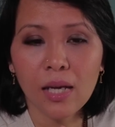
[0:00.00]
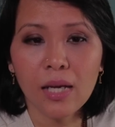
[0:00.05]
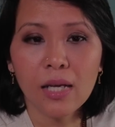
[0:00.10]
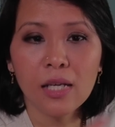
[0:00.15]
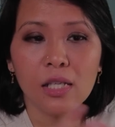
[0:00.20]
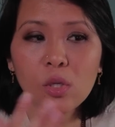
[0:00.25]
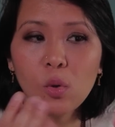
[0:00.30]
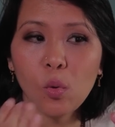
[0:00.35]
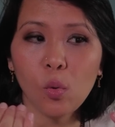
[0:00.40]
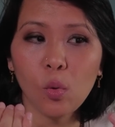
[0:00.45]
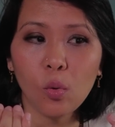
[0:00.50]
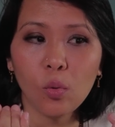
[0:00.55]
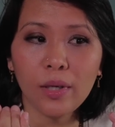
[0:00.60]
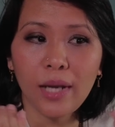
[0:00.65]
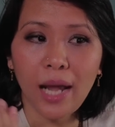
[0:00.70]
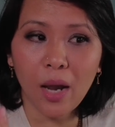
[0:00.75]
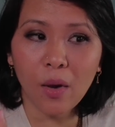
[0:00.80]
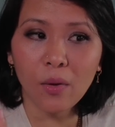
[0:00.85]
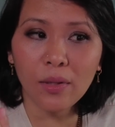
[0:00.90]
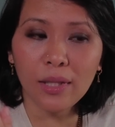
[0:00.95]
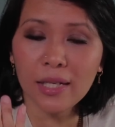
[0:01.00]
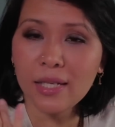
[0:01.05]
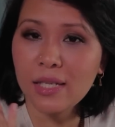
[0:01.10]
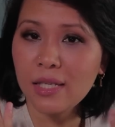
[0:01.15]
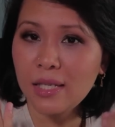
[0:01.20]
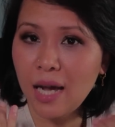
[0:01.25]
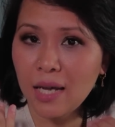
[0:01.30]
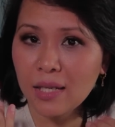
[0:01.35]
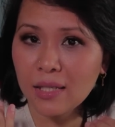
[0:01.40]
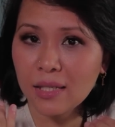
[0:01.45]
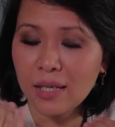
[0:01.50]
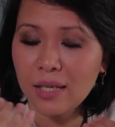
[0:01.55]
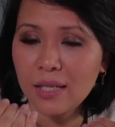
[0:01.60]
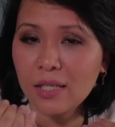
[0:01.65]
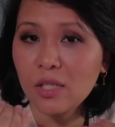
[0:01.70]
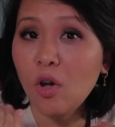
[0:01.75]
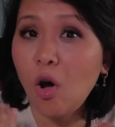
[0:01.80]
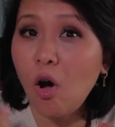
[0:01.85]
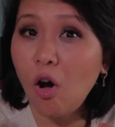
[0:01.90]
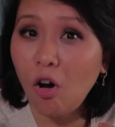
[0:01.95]
So now that the task
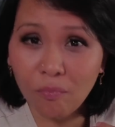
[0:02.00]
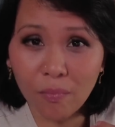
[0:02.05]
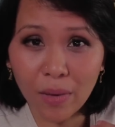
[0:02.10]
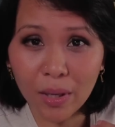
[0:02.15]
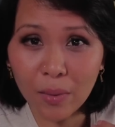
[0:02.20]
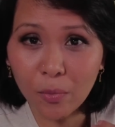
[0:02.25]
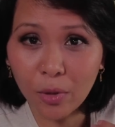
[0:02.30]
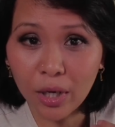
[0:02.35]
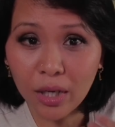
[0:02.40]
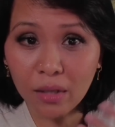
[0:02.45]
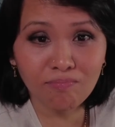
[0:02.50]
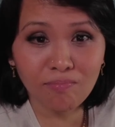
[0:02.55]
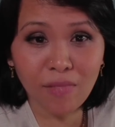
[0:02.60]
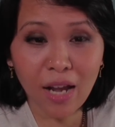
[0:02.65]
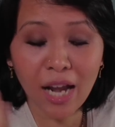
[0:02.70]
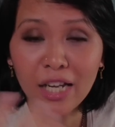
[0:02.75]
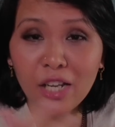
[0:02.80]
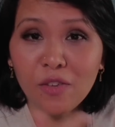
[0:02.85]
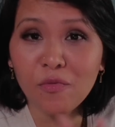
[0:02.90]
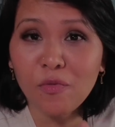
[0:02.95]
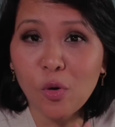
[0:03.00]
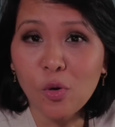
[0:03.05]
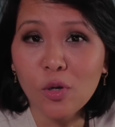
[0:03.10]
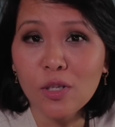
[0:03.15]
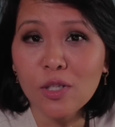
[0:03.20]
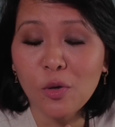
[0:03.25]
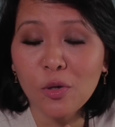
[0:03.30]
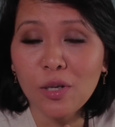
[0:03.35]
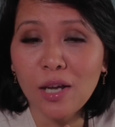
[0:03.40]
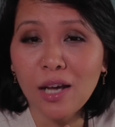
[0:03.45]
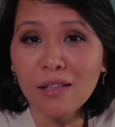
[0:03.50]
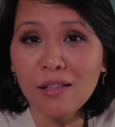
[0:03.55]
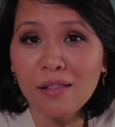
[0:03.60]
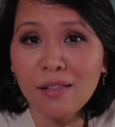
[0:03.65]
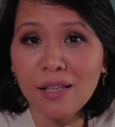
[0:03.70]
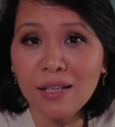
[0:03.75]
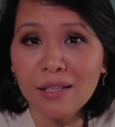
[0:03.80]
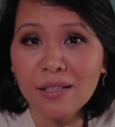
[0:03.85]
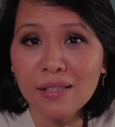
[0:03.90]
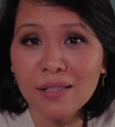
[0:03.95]
is off my brain, I can focus on other
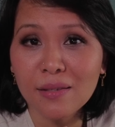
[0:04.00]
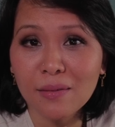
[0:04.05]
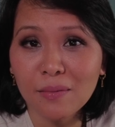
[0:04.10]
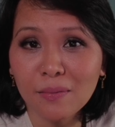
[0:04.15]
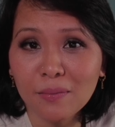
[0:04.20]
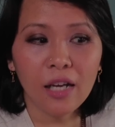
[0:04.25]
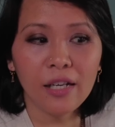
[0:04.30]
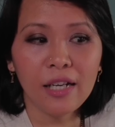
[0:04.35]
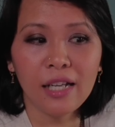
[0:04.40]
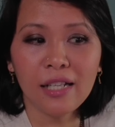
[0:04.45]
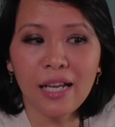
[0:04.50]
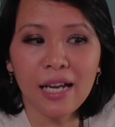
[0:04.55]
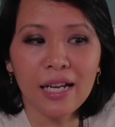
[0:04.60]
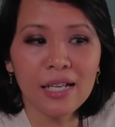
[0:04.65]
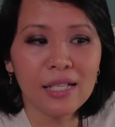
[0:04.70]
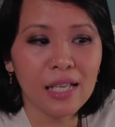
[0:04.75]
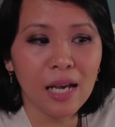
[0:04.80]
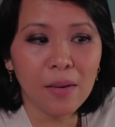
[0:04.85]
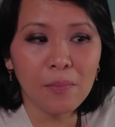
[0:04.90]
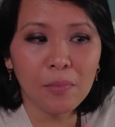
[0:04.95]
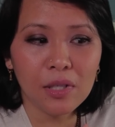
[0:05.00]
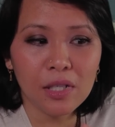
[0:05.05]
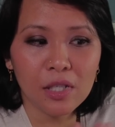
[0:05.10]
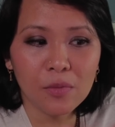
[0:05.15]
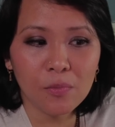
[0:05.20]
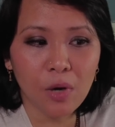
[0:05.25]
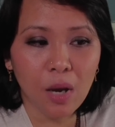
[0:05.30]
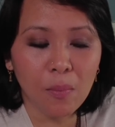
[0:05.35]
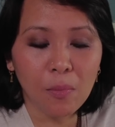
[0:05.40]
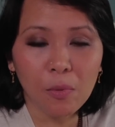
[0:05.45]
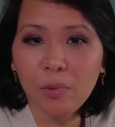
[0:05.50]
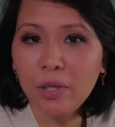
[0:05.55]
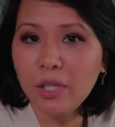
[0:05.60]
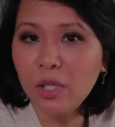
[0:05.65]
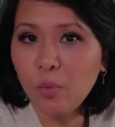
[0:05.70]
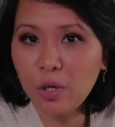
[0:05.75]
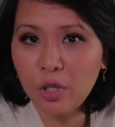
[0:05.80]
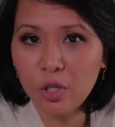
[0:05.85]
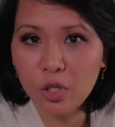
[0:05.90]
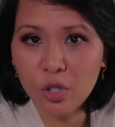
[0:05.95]
things. Another example is probably you
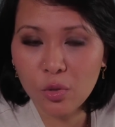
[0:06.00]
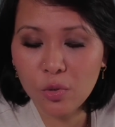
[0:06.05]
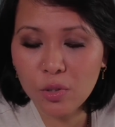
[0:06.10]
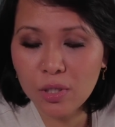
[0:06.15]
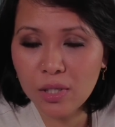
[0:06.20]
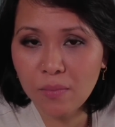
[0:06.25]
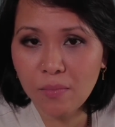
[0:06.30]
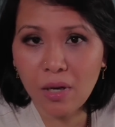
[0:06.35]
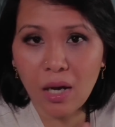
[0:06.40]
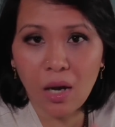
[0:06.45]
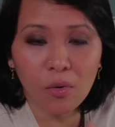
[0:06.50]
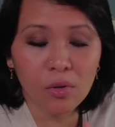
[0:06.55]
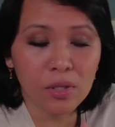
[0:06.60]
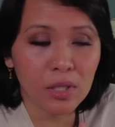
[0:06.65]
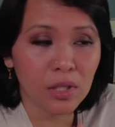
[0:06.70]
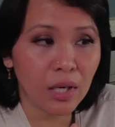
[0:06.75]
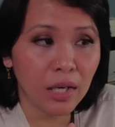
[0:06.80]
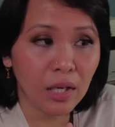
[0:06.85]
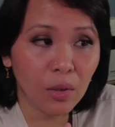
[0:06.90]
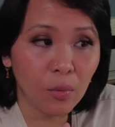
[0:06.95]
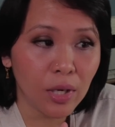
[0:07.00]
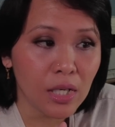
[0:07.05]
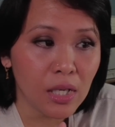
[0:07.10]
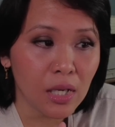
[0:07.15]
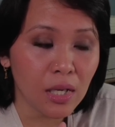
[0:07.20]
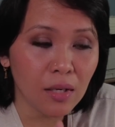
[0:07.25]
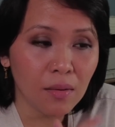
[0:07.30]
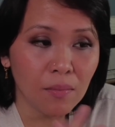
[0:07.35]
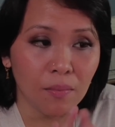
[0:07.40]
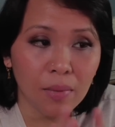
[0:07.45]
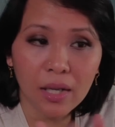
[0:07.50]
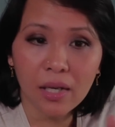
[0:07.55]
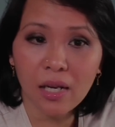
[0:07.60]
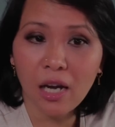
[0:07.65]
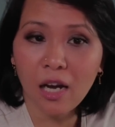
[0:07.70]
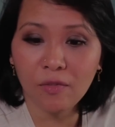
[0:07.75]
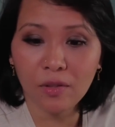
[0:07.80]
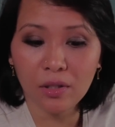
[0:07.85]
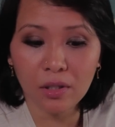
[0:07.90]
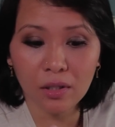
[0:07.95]
want to do some house renovation, but
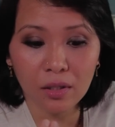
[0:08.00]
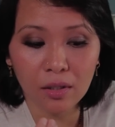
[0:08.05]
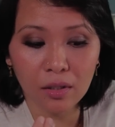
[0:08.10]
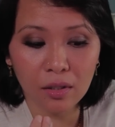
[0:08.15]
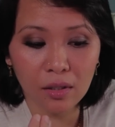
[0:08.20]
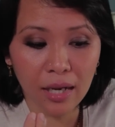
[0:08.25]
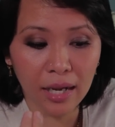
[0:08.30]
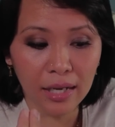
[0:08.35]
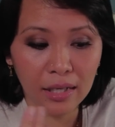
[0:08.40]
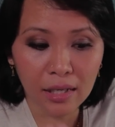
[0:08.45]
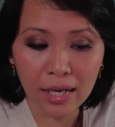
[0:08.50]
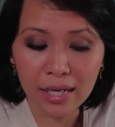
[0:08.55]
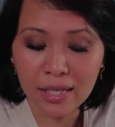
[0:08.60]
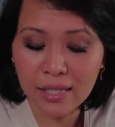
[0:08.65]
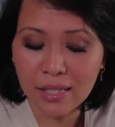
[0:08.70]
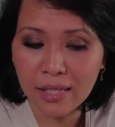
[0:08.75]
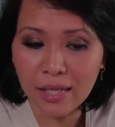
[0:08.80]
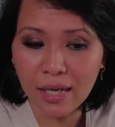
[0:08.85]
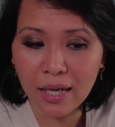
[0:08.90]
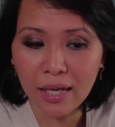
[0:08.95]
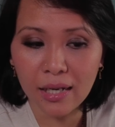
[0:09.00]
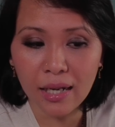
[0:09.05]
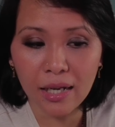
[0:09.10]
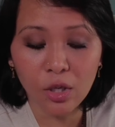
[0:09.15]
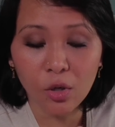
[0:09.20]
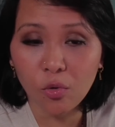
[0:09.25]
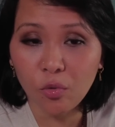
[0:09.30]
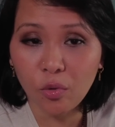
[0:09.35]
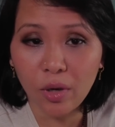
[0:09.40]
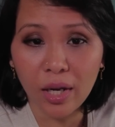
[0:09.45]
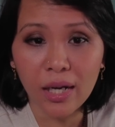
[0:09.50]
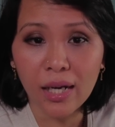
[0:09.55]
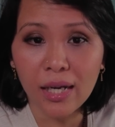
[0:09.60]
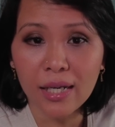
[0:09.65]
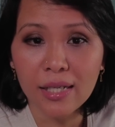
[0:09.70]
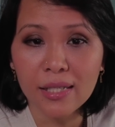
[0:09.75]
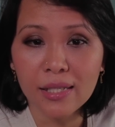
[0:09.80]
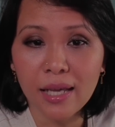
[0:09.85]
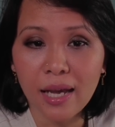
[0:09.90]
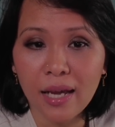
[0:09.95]
after analyzing it, you
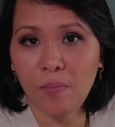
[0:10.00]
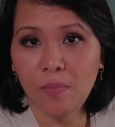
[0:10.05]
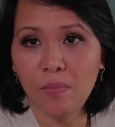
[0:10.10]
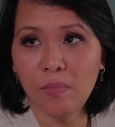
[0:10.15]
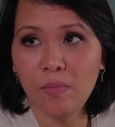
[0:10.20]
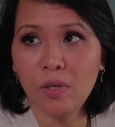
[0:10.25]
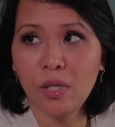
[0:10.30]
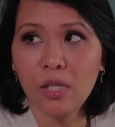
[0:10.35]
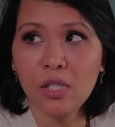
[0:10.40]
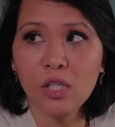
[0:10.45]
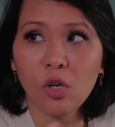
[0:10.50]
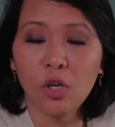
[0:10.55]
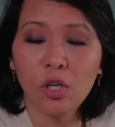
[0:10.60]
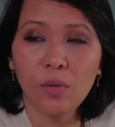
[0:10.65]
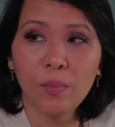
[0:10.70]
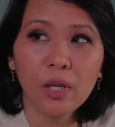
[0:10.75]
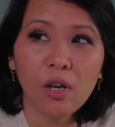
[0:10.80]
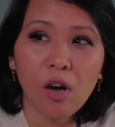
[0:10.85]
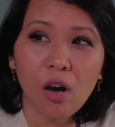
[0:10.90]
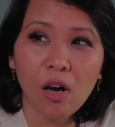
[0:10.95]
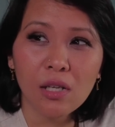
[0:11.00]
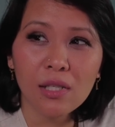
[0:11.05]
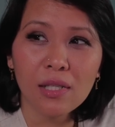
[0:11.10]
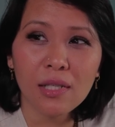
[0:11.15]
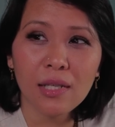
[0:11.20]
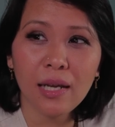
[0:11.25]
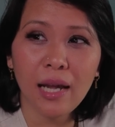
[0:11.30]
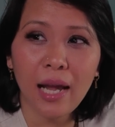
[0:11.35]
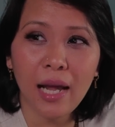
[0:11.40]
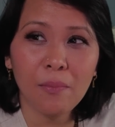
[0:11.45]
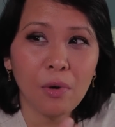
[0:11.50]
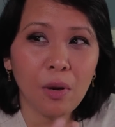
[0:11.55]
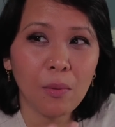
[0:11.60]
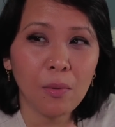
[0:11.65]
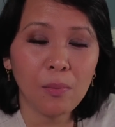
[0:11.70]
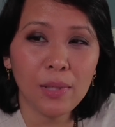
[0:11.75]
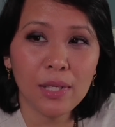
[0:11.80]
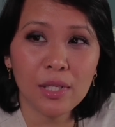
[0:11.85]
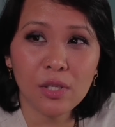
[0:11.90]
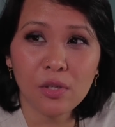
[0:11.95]
realize that it's going to be costly and
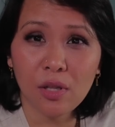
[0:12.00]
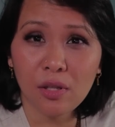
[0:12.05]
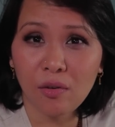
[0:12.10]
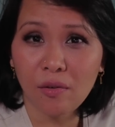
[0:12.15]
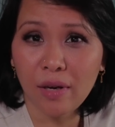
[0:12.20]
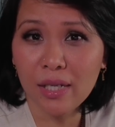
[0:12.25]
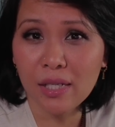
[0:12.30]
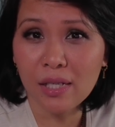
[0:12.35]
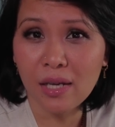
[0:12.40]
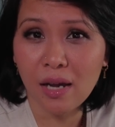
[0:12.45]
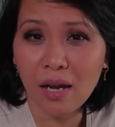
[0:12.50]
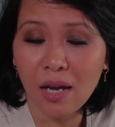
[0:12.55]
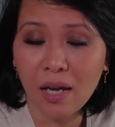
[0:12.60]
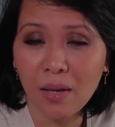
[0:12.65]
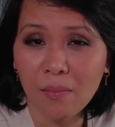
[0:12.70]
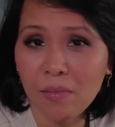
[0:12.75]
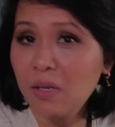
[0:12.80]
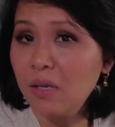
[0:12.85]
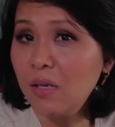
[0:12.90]
probably it's not the right time.